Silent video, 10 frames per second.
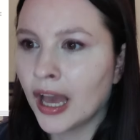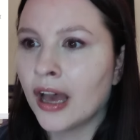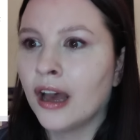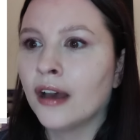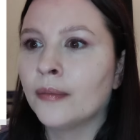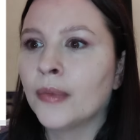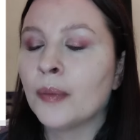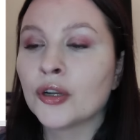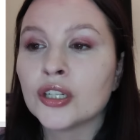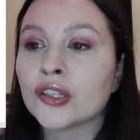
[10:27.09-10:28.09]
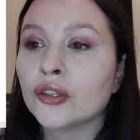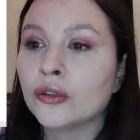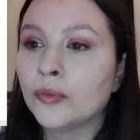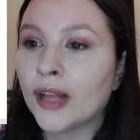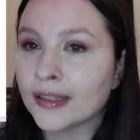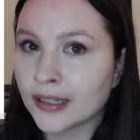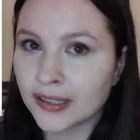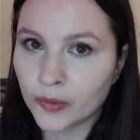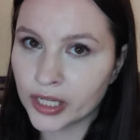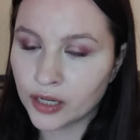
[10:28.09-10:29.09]
I purchased a little plastic
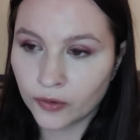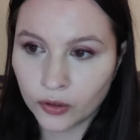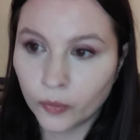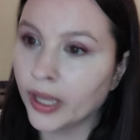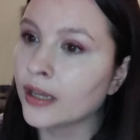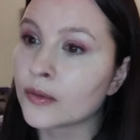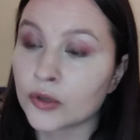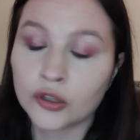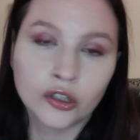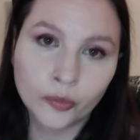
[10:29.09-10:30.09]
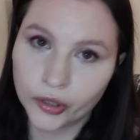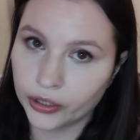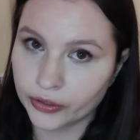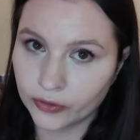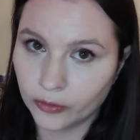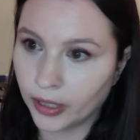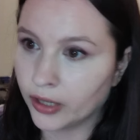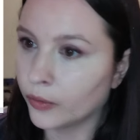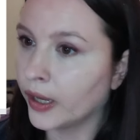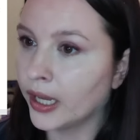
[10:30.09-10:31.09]
squeegee for the wings, super useful
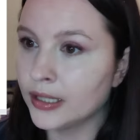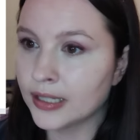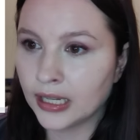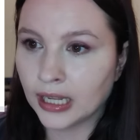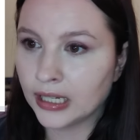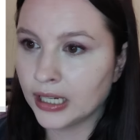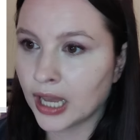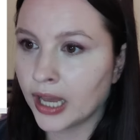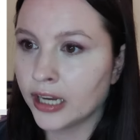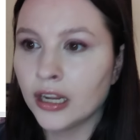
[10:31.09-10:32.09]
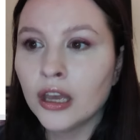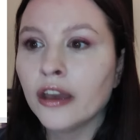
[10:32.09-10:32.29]
by the way, $10.99.